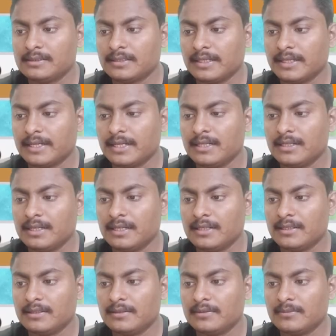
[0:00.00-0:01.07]
second
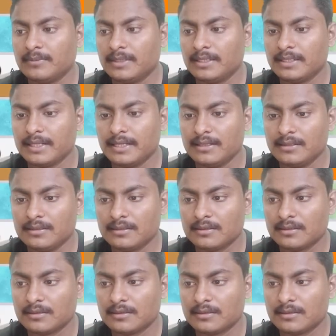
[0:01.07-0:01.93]
and minute hand.